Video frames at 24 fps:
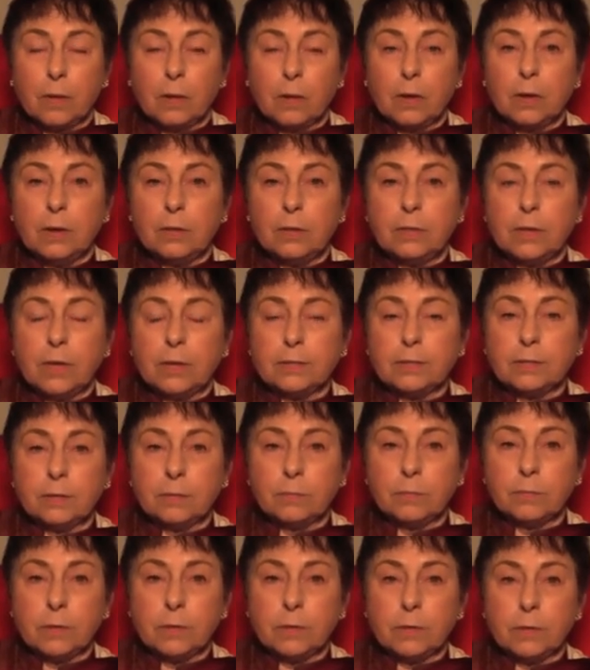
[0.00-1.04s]
and that's
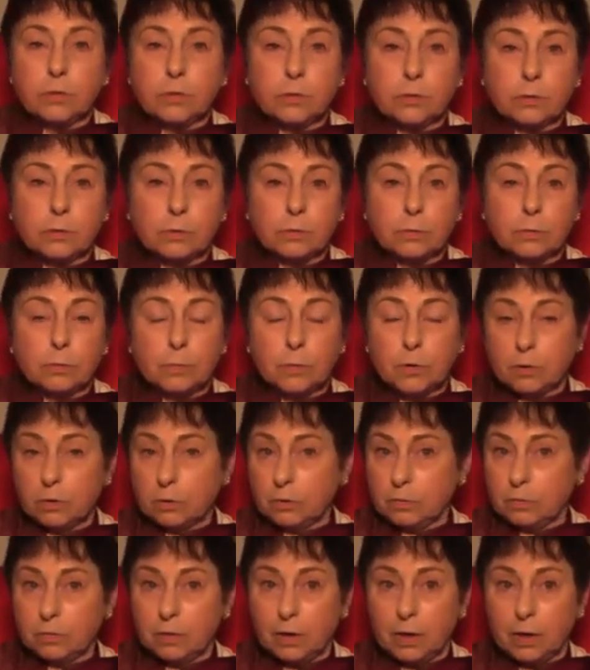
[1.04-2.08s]
something to
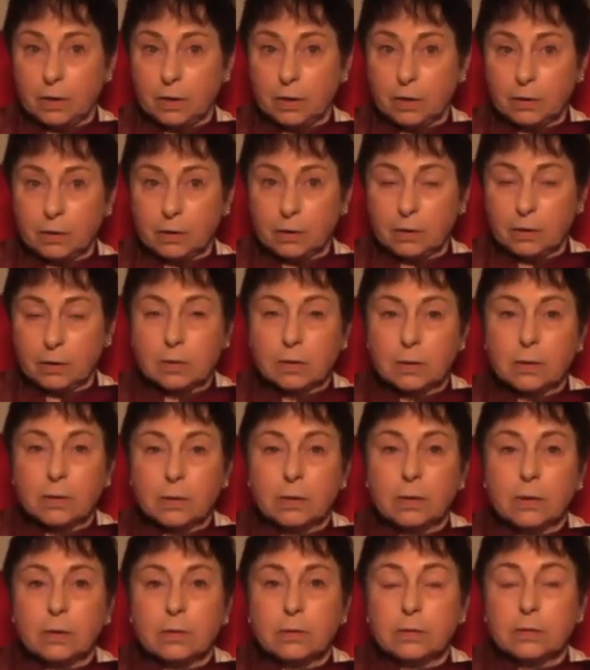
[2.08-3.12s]
purify.
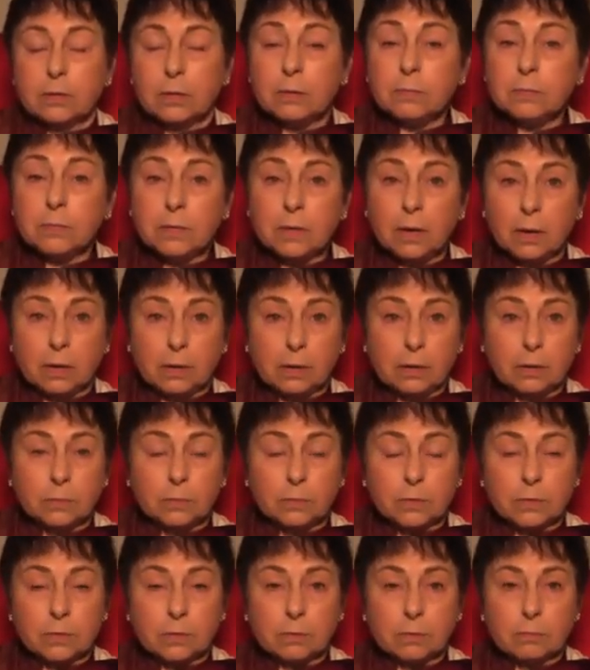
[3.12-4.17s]

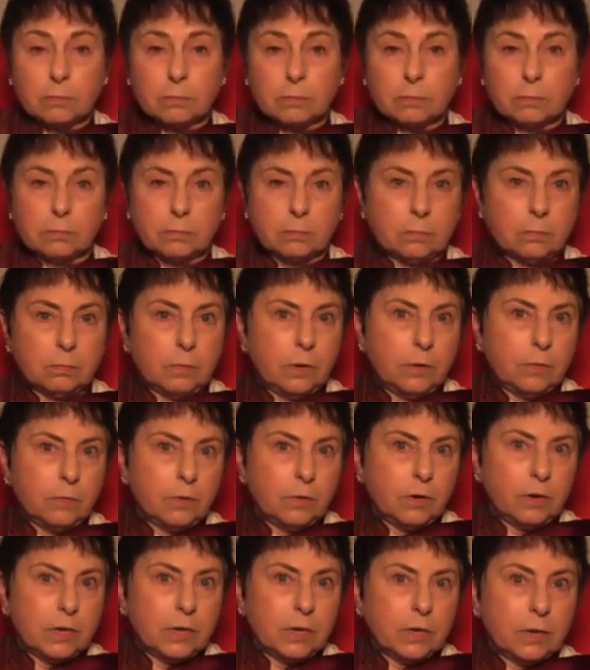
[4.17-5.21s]
Sometimes we have no
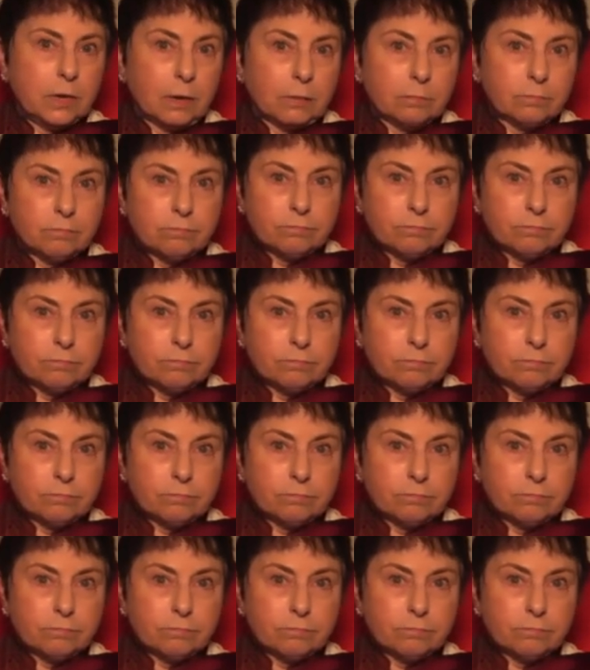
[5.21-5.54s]
idea.